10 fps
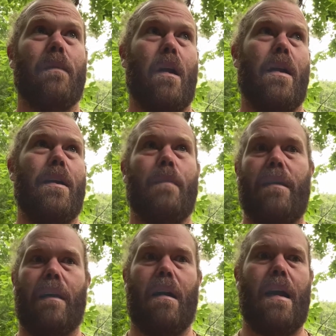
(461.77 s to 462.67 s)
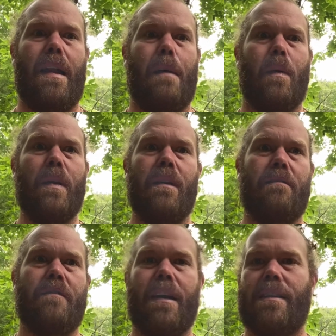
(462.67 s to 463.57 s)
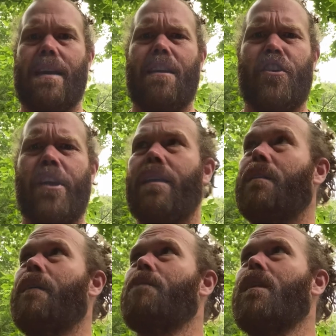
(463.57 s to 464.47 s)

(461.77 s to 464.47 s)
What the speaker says: All right, your brain's like, all right, how about we get fucking sad as shit and